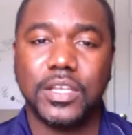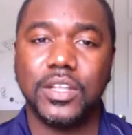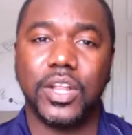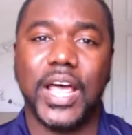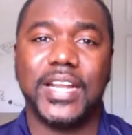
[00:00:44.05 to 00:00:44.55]
A
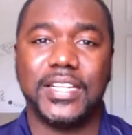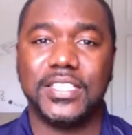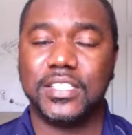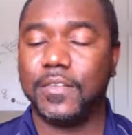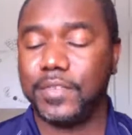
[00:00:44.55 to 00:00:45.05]
lot of this
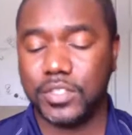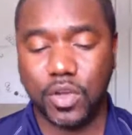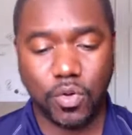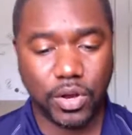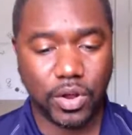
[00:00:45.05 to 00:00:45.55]
stuff is
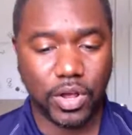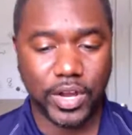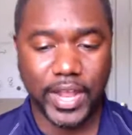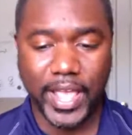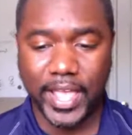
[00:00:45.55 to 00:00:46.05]
going
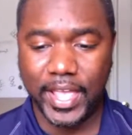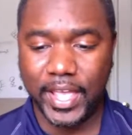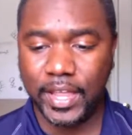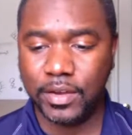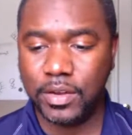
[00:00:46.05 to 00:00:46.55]
on,
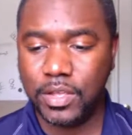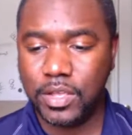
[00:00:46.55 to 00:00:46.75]
and